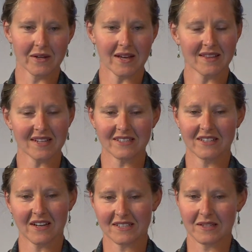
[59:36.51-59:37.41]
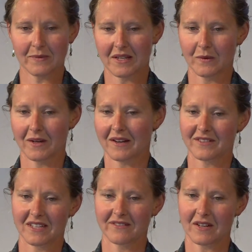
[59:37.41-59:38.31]
and that's not something we have
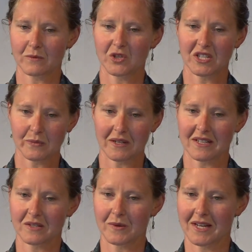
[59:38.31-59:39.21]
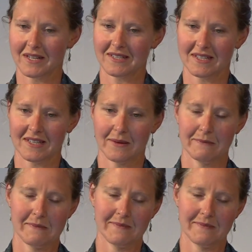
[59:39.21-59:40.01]
to give up just because we can't see them.